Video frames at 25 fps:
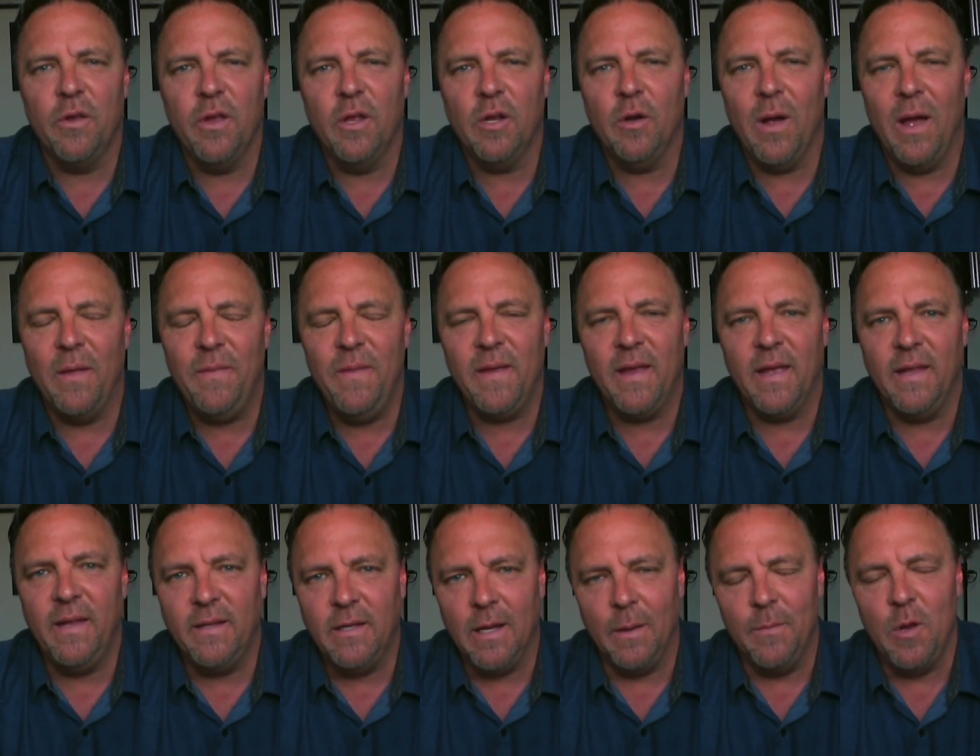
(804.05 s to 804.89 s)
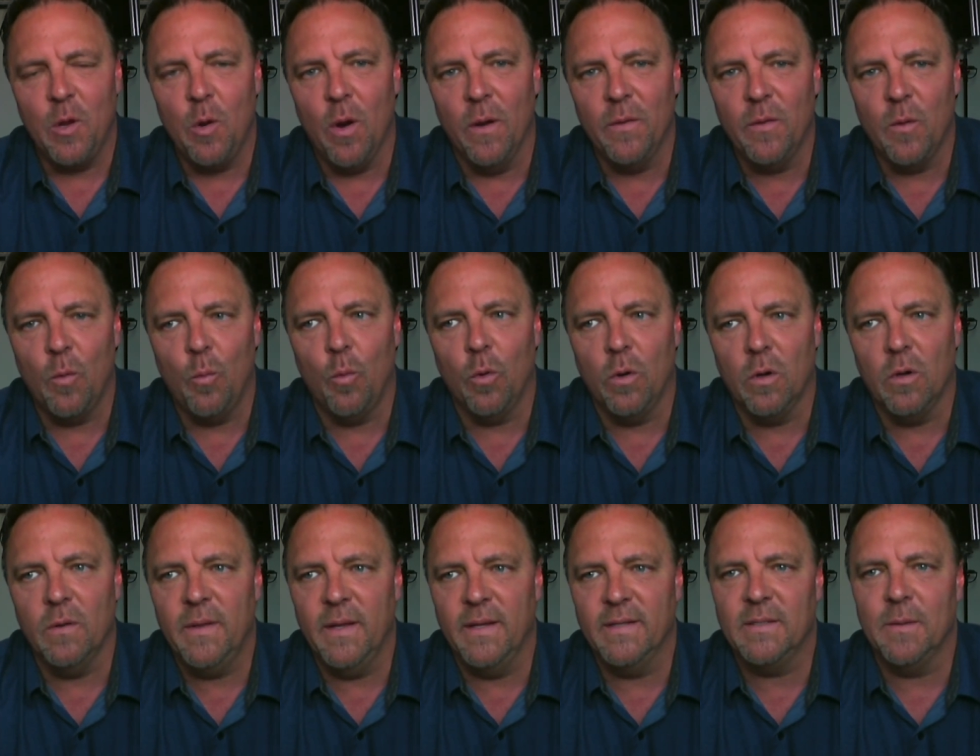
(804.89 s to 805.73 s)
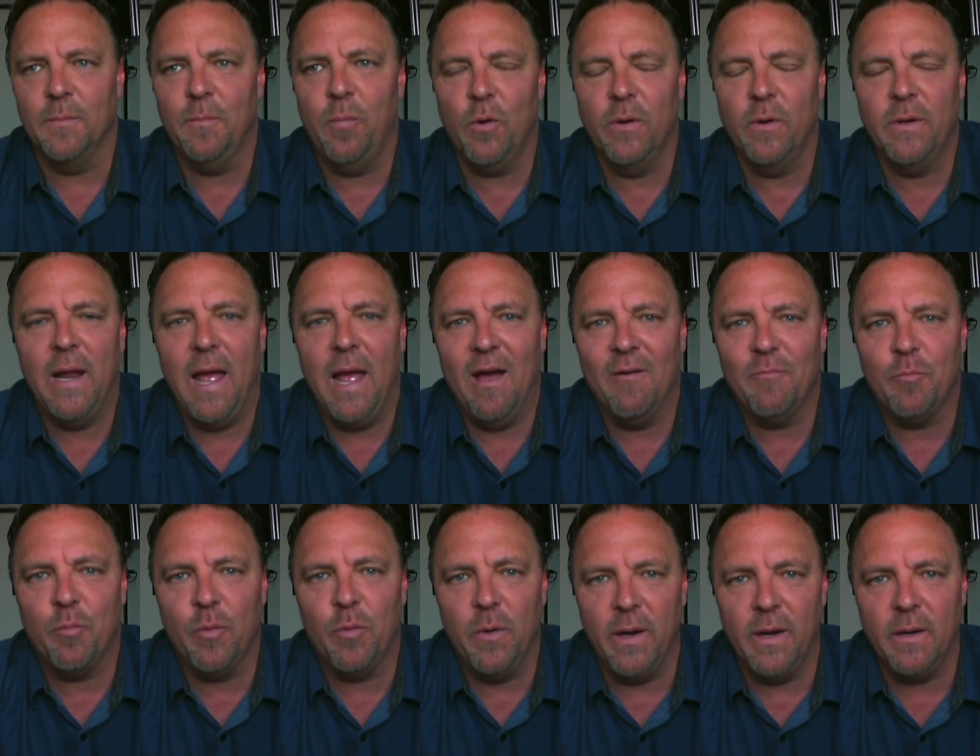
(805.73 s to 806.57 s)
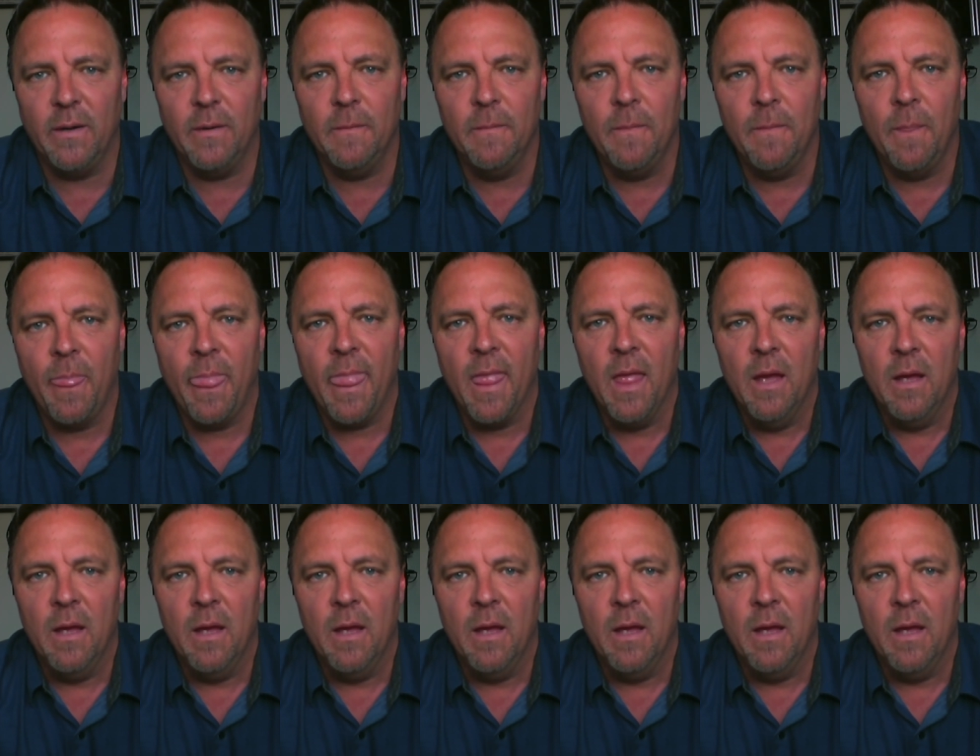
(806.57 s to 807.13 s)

You know, I think anytime you go out in the world, it's important to have prayer